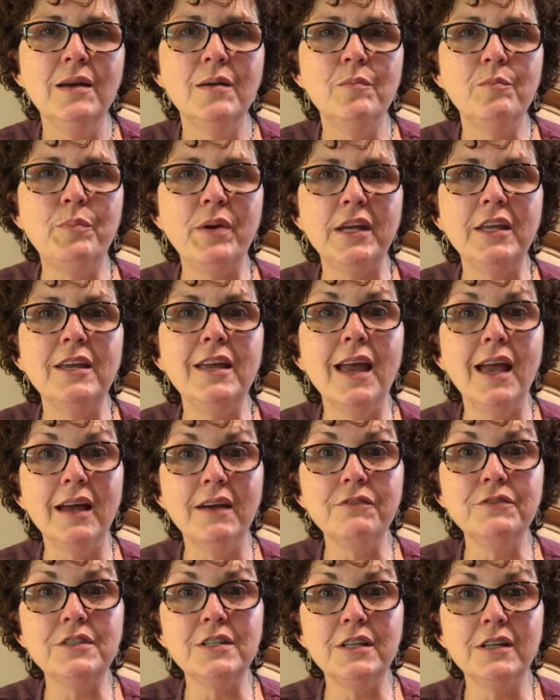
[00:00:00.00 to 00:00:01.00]
but you
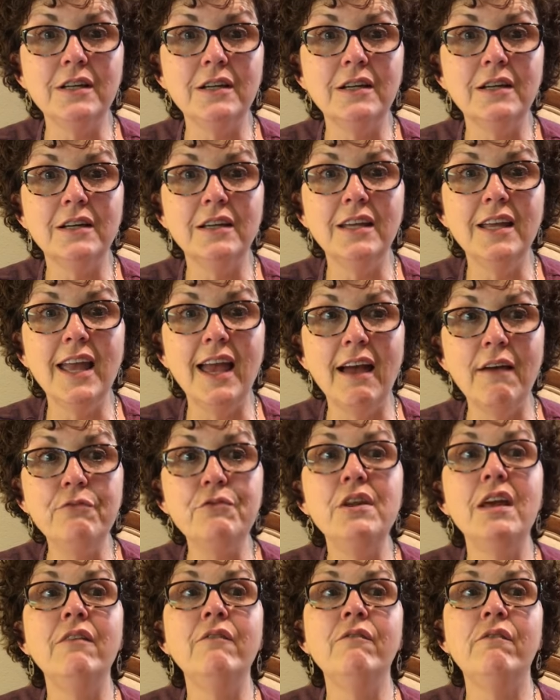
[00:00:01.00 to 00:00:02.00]
have to you have
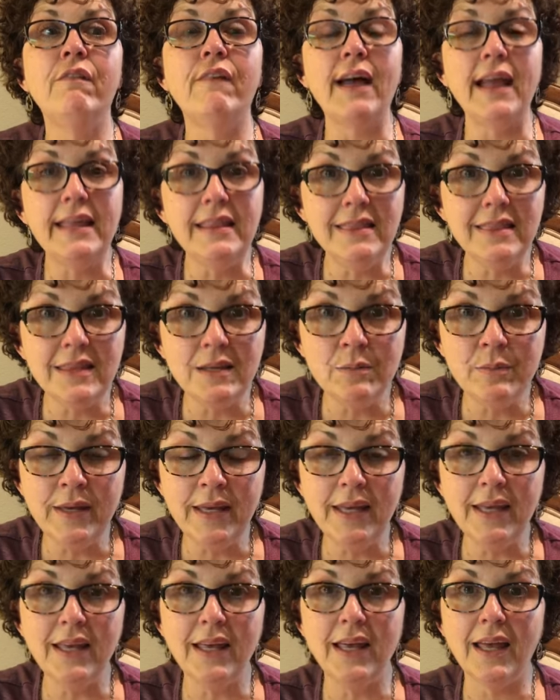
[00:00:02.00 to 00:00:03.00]
to invite them
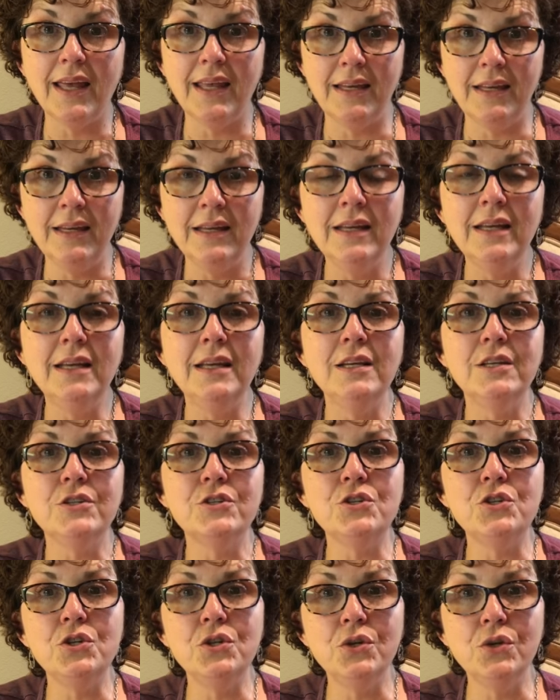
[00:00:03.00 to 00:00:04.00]
in
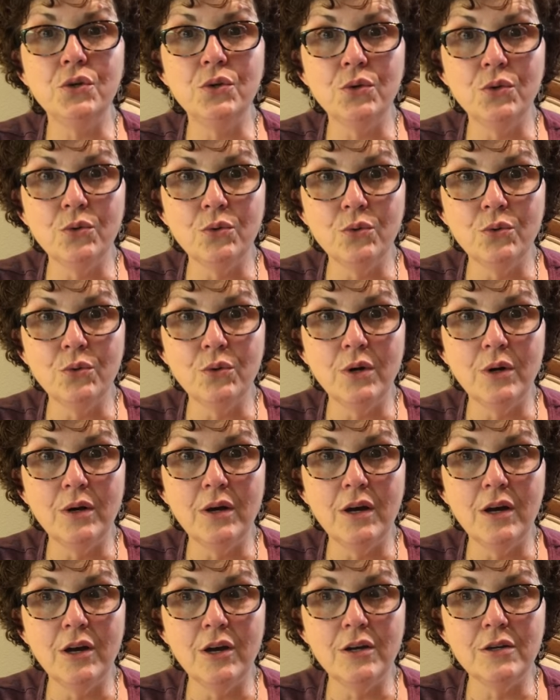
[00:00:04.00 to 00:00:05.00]
to
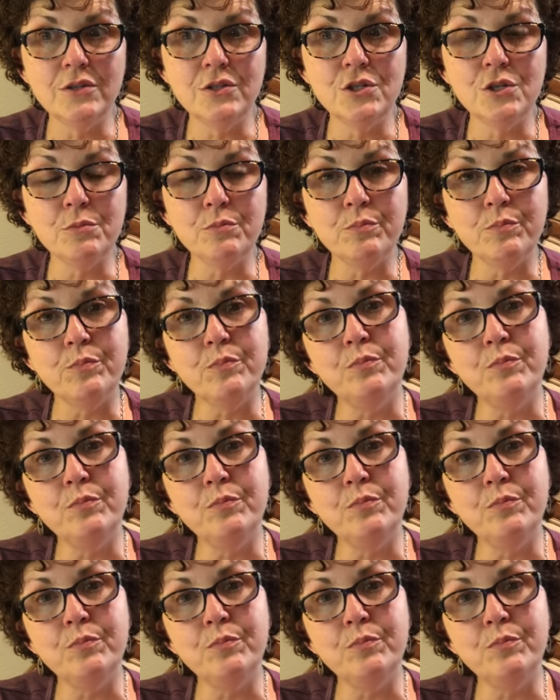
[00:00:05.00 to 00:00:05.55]
to